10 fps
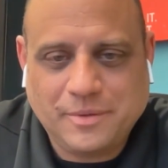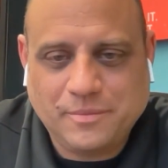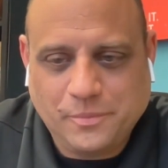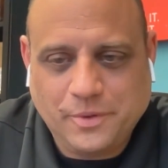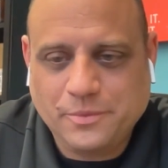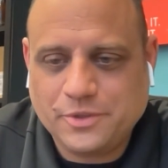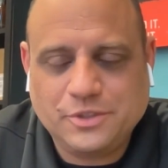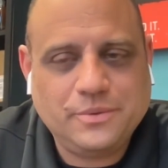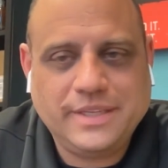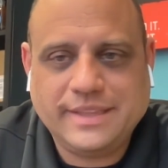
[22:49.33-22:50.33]
I mean, when we were
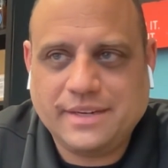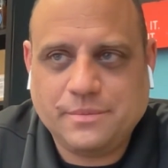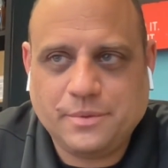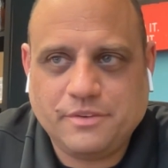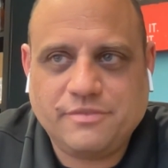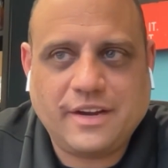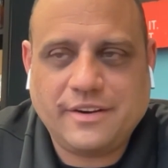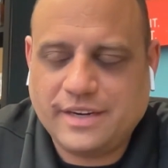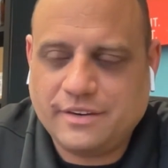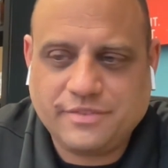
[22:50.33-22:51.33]
doing that and we were firing,